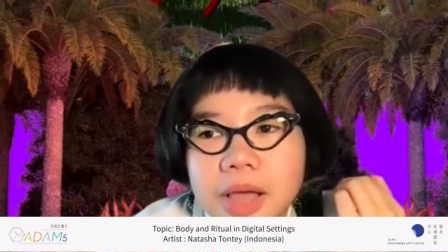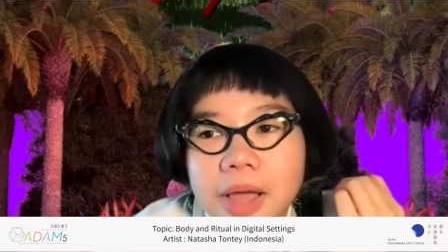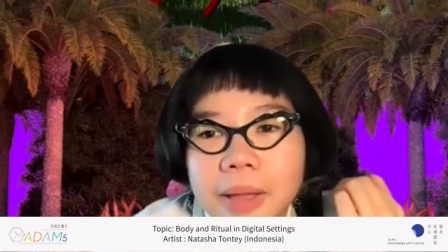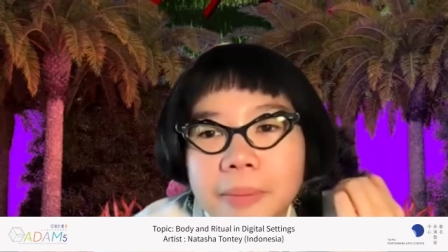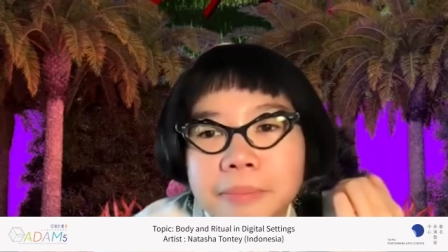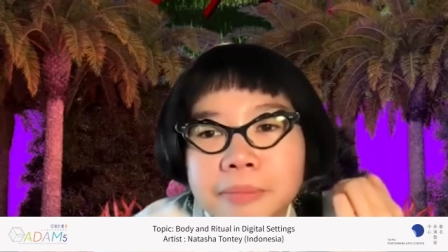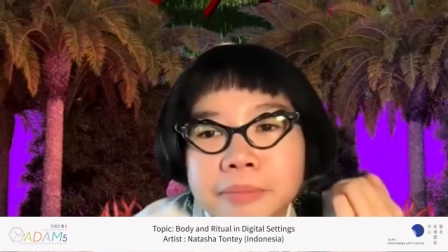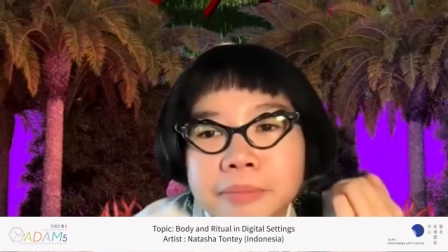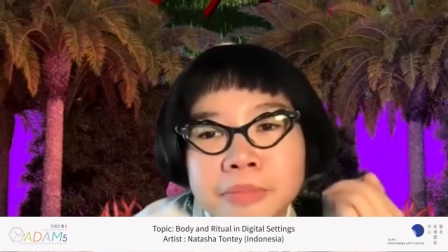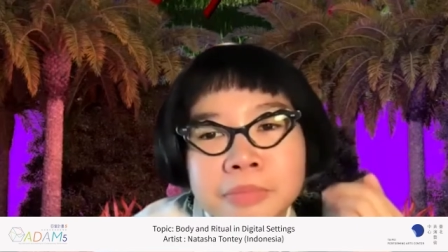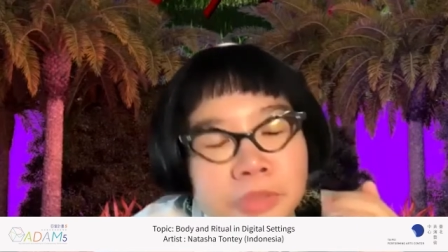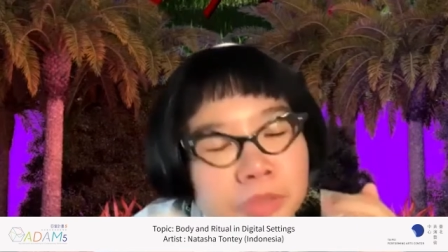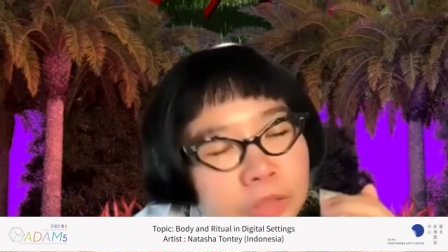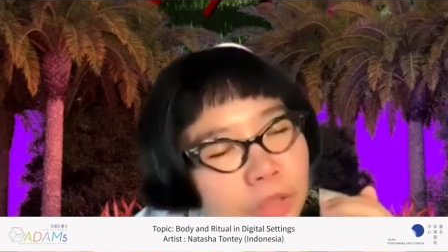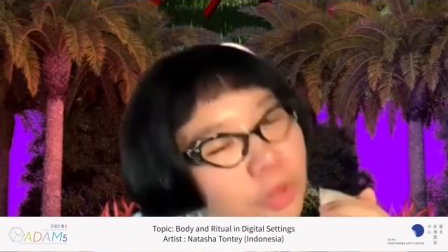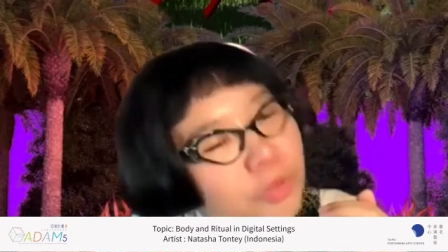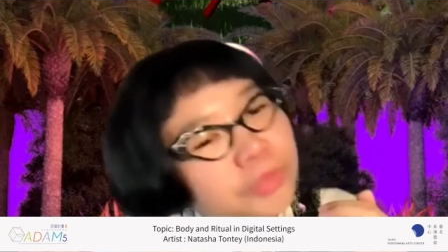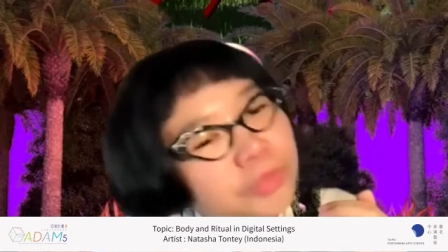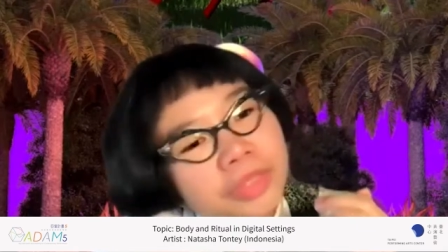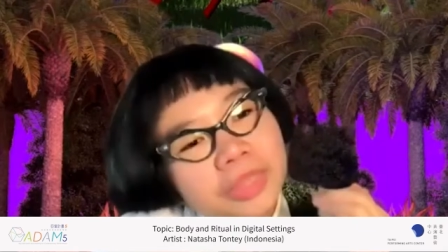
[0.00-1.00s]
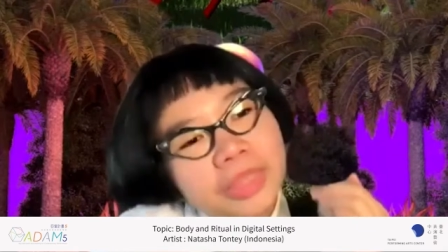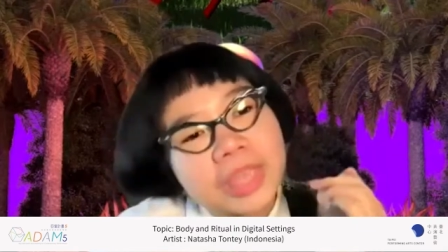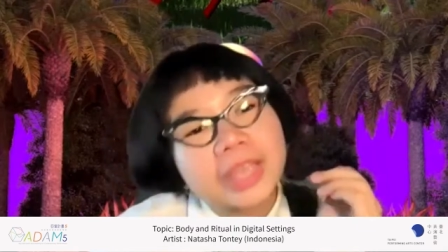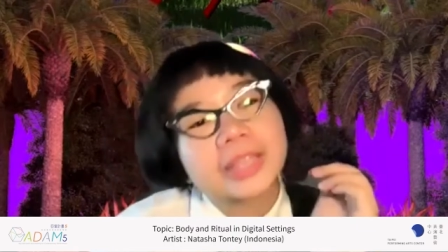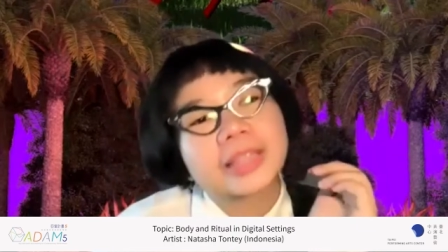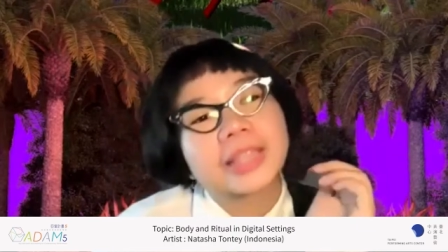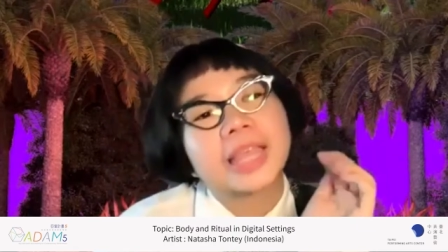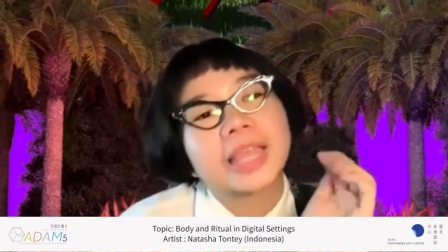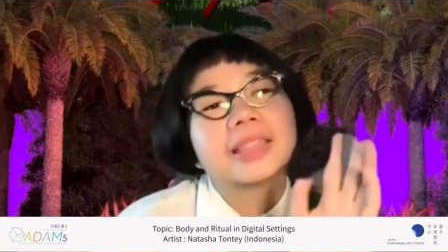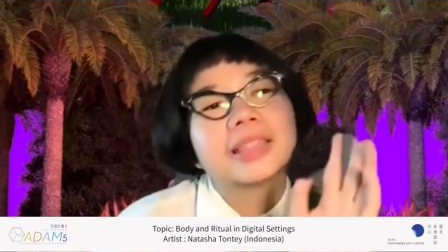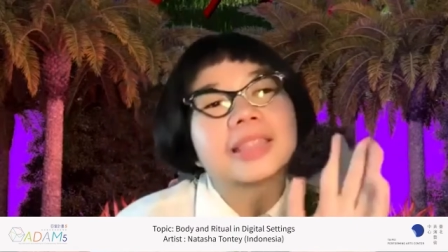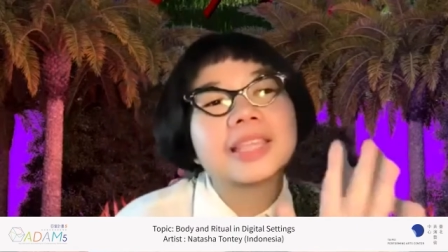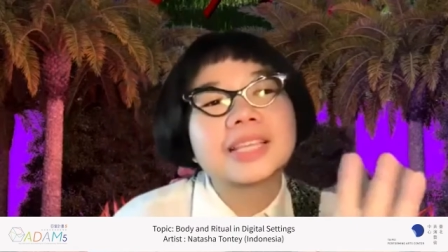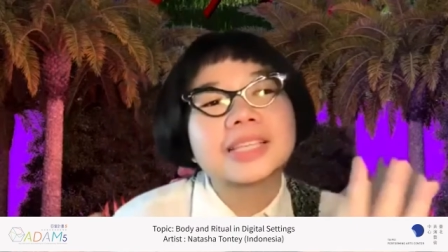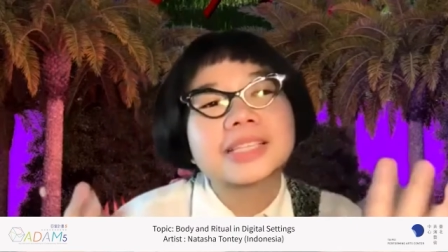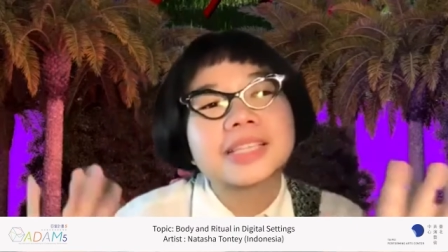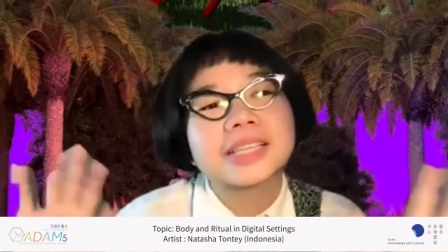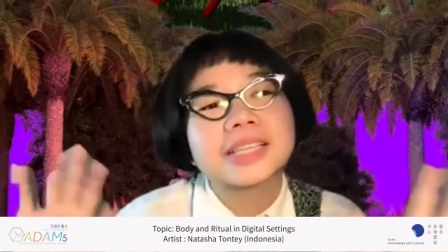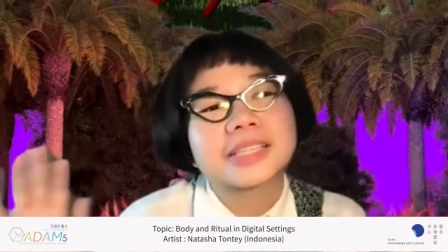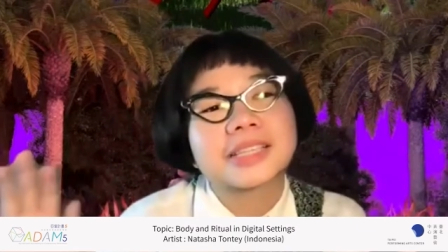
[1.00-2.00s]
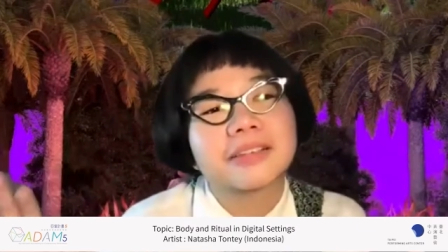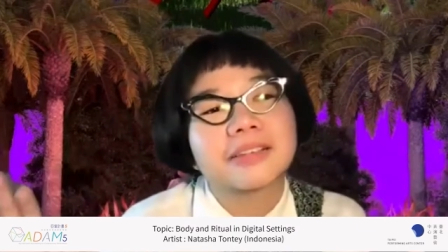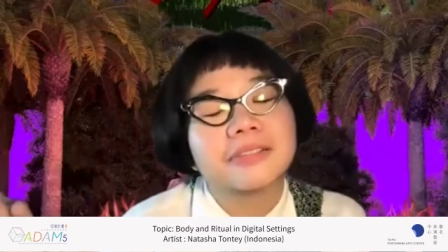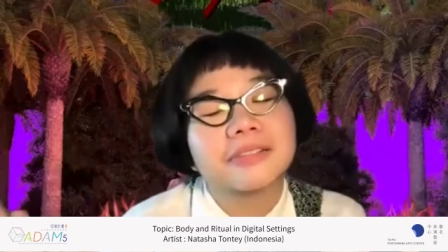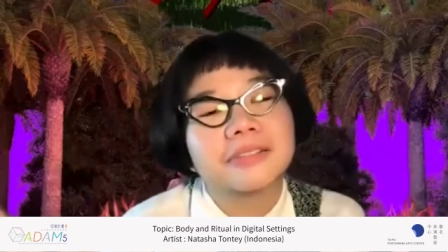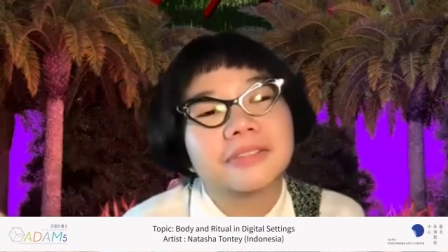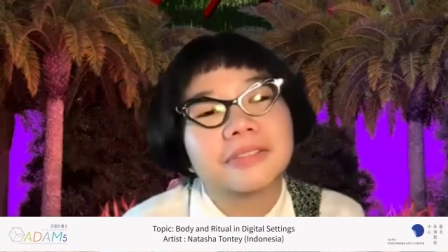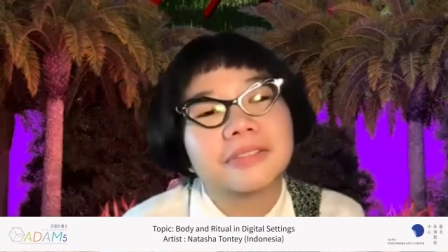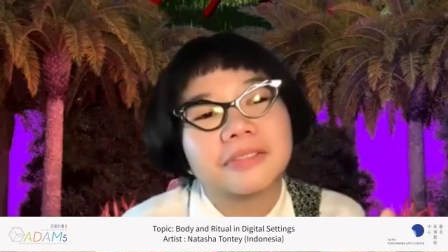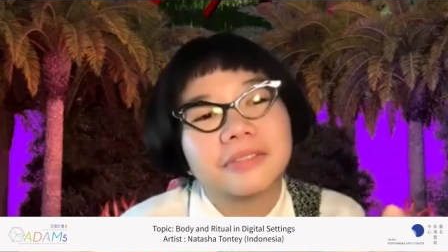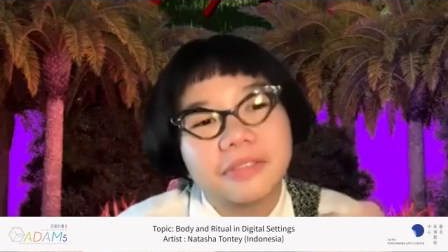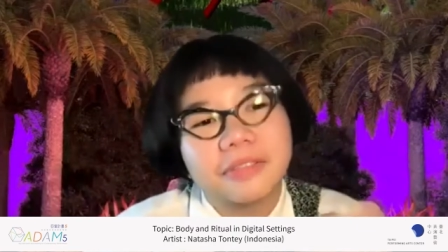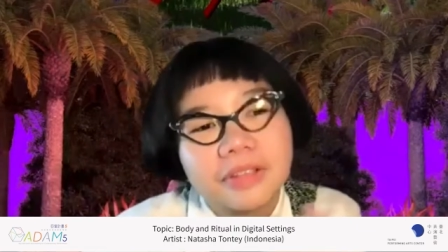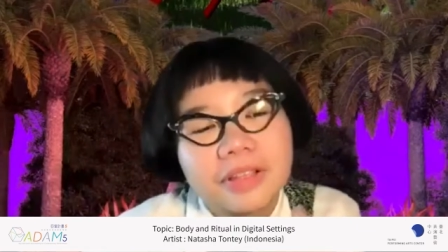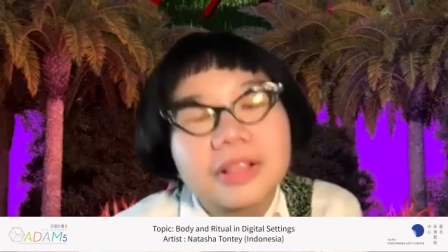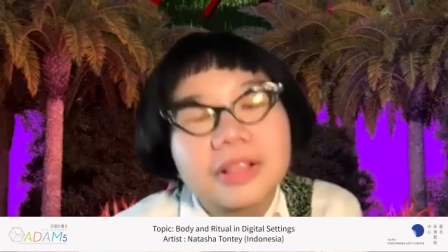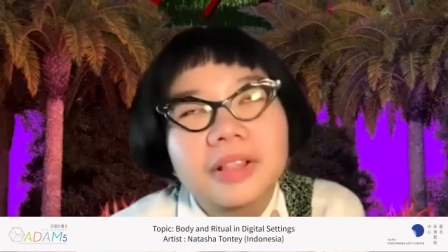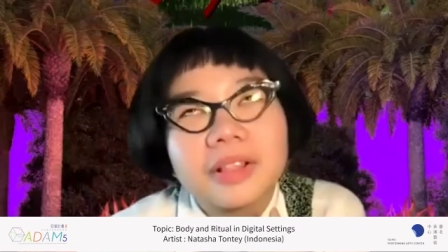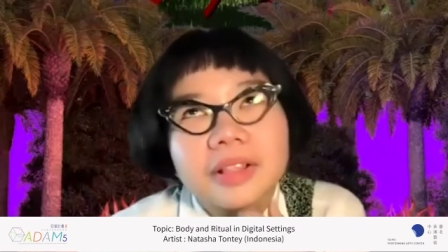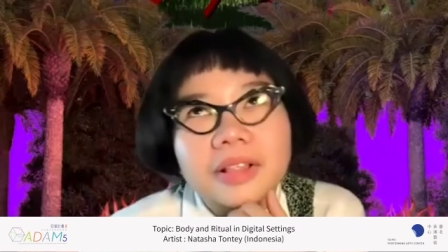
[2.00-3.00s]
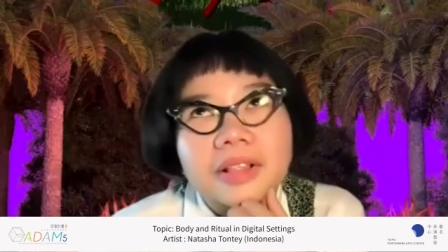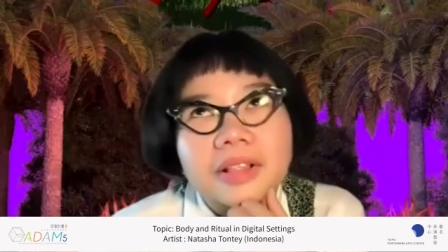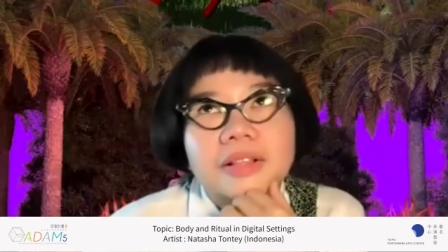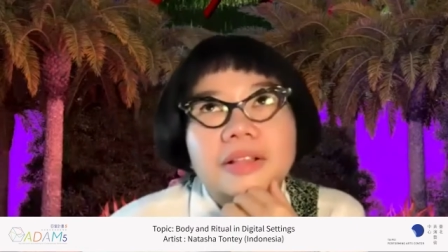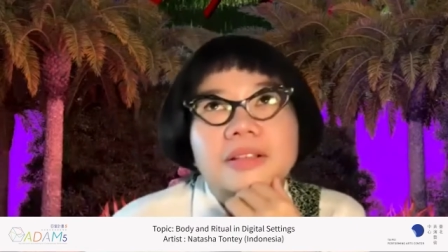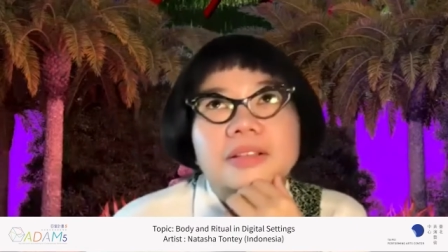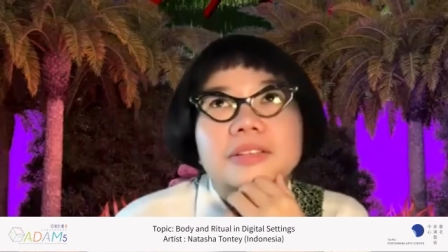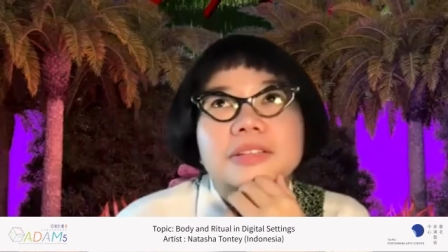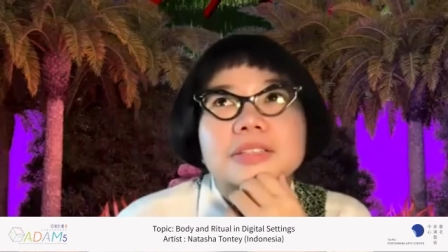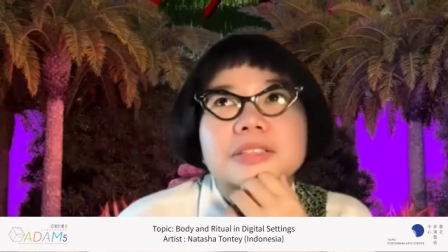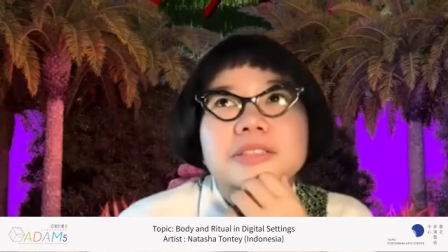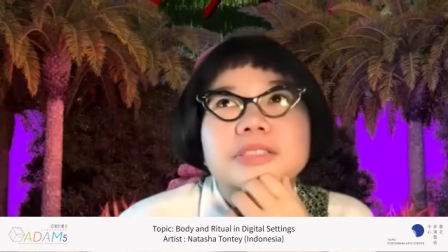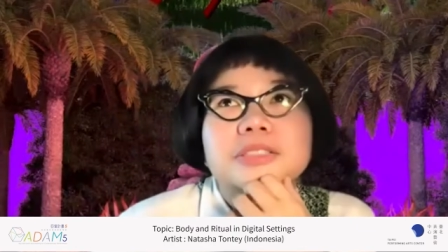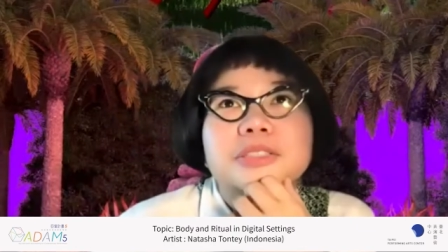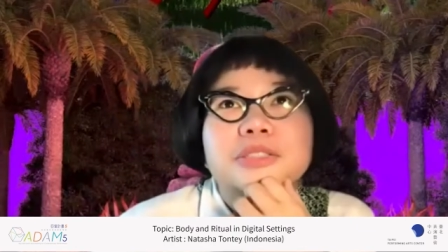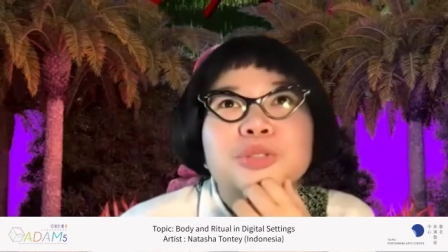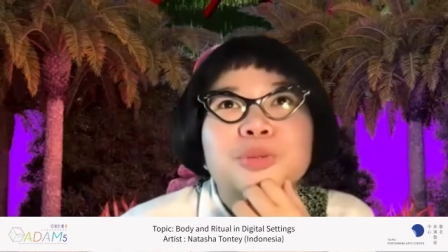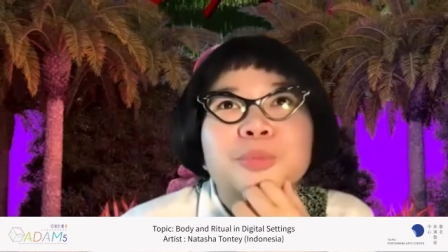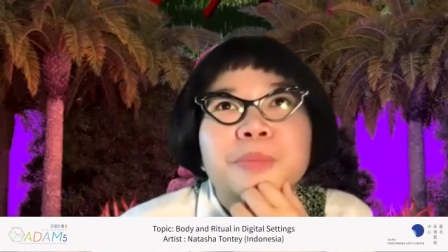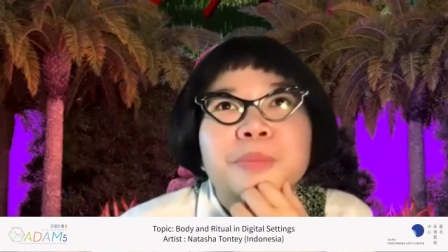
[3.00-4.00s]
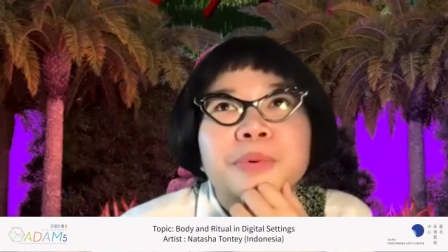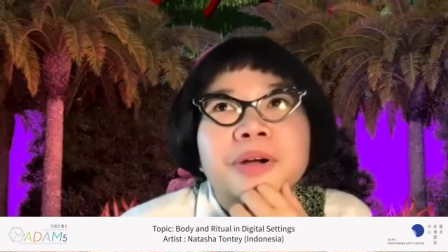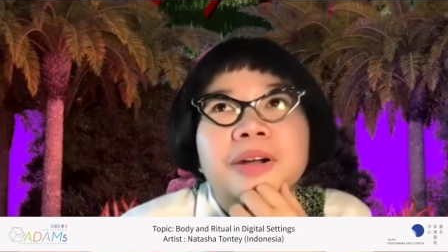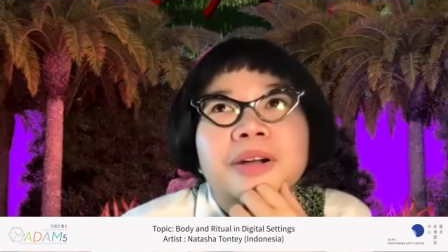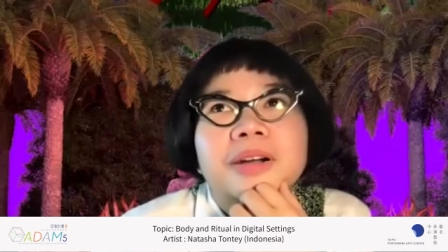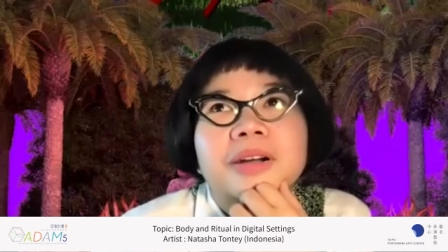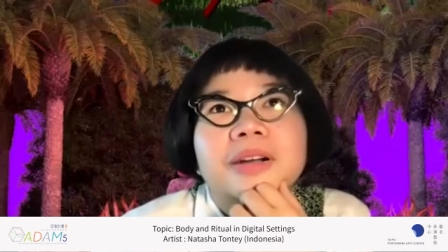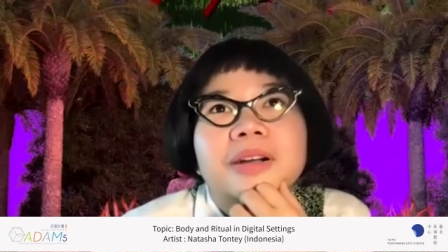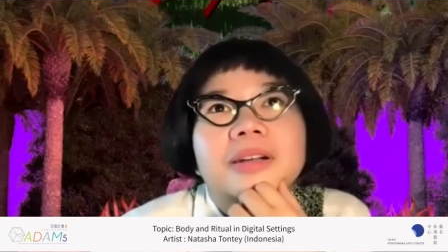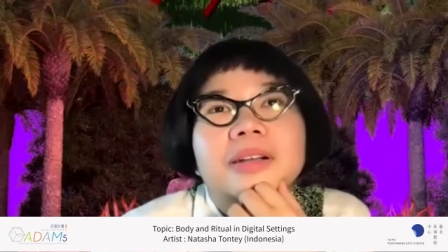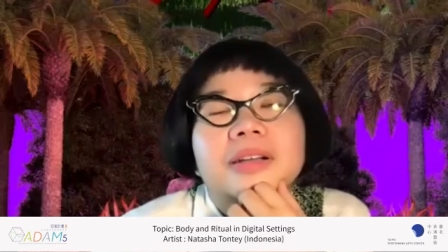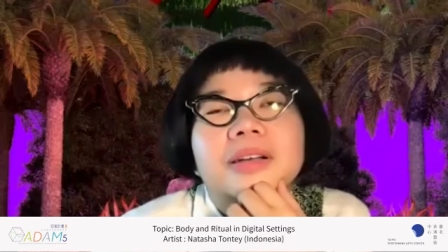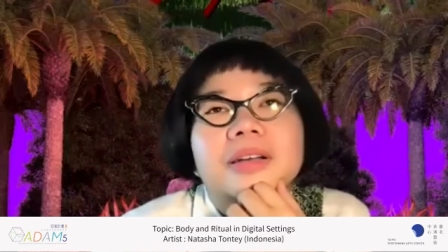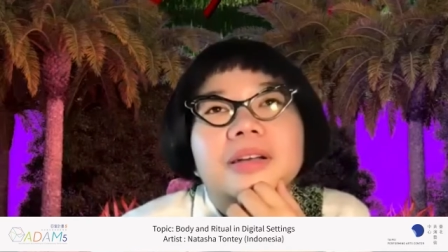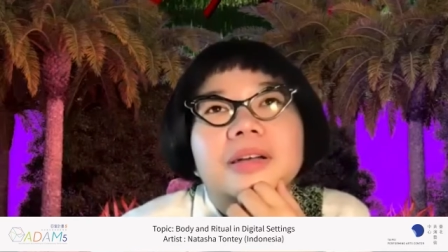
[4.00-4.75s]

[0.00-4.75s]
don't think that this is a super